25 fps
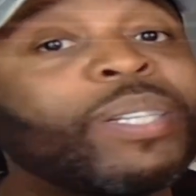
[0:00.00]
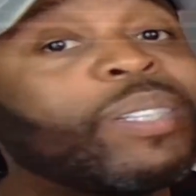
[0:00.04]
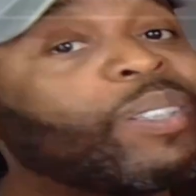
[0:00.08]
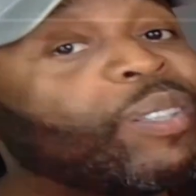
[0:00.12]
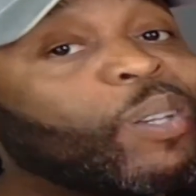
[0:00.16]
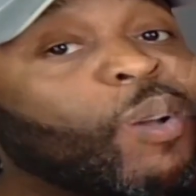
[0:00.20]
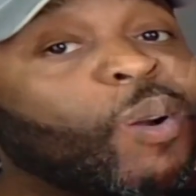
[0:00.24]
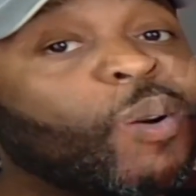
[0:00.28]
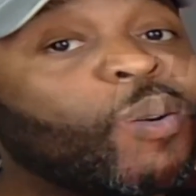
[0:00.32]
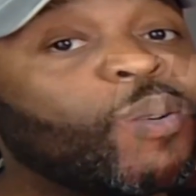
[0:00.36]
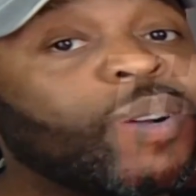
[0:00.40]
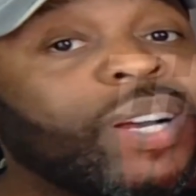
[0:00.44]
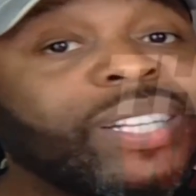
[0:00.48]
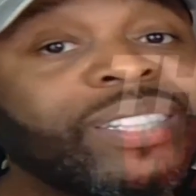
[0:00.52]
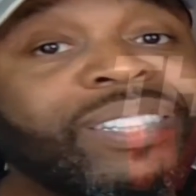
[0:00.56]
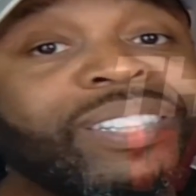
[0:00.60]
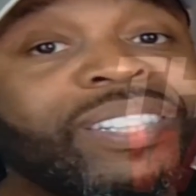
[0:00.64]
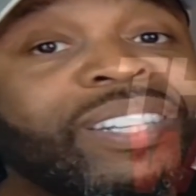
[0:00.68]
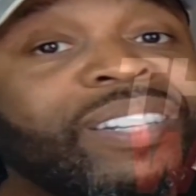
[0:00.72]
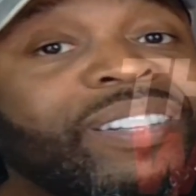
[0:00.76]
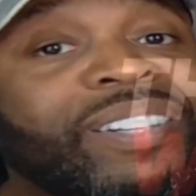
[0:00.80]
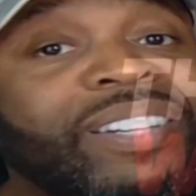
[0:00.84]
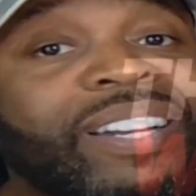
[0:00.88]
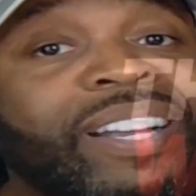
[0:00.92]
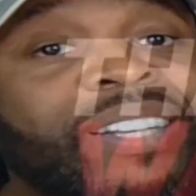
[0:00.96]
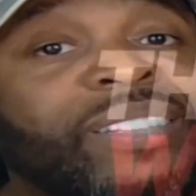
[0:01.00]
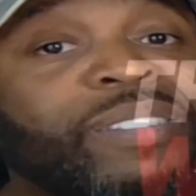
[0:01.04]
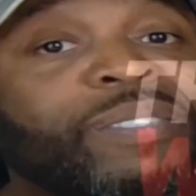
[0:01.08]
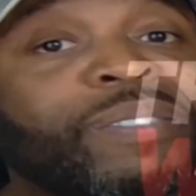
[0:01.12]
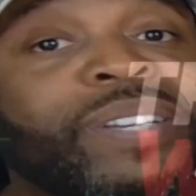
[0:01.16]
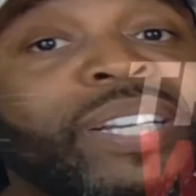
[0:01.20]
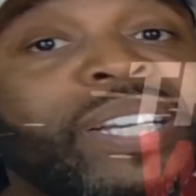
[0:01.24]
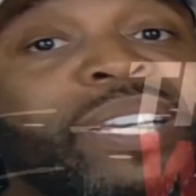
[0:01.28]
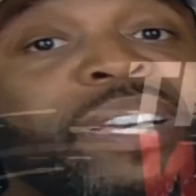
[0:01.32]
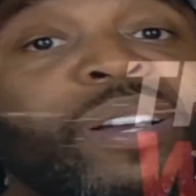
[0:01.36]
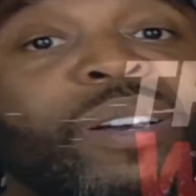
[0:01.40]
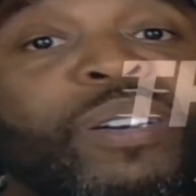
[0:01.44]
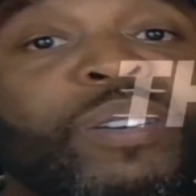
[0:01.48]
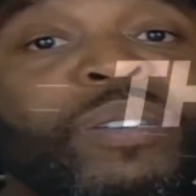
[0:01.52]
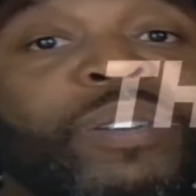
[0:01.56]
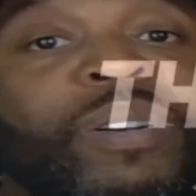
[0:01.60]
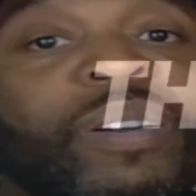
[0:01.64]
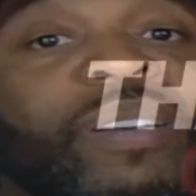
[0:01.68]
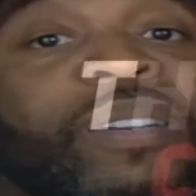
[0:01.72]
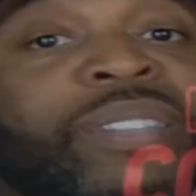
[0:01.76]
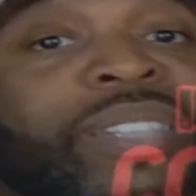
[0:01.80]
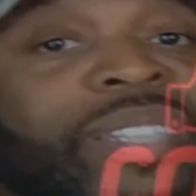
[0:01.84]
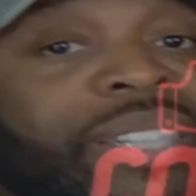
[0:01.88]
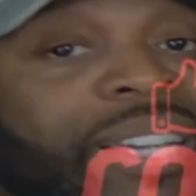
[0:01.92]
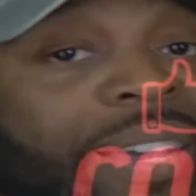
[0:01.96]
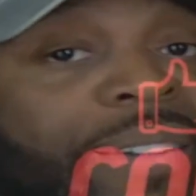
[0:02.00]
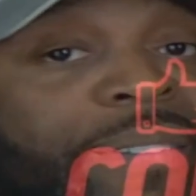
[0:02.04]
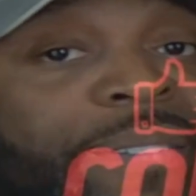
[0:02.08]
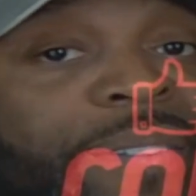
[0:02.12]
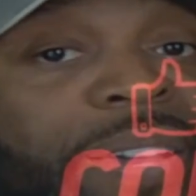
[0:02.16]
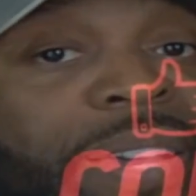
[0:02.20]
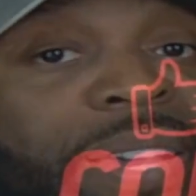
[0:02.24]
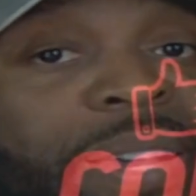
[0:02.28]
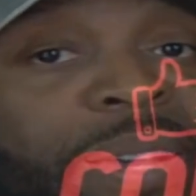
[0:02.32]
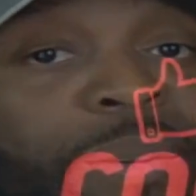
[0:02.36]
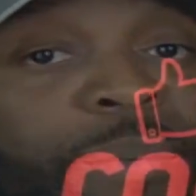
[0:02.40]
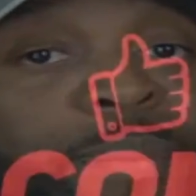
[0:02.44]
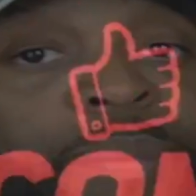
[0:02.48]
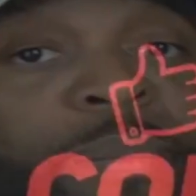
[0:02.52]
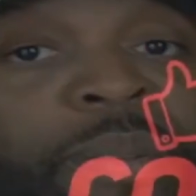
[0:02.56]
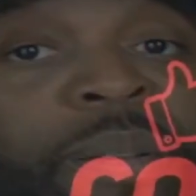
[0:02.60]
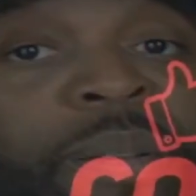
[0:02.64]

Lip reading: So until the next video, Tech Fam,